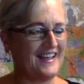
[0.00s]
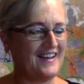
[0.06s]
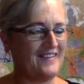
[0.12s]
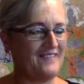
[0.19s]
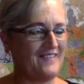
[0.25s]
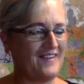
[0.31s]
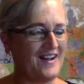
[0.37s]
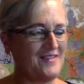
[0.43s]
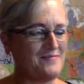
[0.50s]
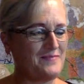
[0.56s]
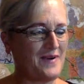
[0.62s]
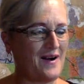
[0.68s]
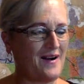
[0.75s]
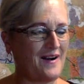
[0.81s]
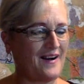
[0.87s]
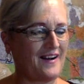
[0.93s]
What
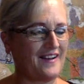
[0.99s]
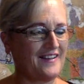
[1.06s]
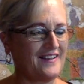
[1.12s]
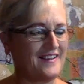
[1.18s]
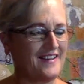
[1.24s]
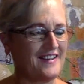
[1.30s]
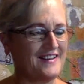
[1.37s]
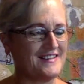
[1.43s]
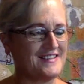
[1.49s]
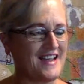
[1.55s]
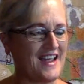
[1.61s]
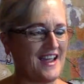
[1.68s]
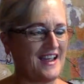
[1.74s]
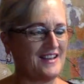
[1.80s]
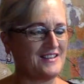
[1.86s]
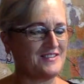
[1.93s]
park
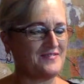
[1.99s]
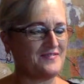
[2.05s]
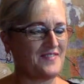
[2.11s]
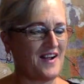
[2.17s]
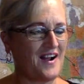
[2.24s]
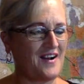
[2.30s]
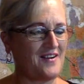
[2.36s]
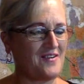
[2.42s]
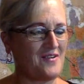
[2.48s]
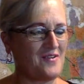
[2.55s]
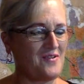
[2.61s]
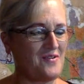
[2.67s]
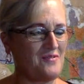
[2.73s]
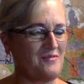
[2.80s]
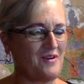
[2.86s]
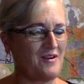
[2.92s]
contains
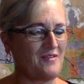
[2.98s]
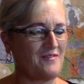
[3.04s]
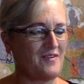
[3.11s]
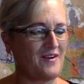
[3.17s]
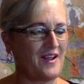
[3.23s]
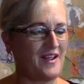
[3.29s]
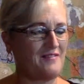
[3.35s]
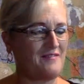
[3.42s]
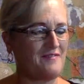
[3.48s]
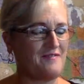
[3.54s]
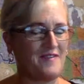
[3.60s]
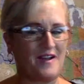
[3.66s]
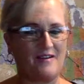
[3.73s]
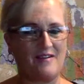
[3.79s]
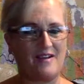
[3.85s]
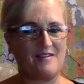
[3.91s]
Firehole River and
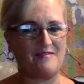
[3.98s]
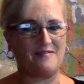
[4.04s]
Fairy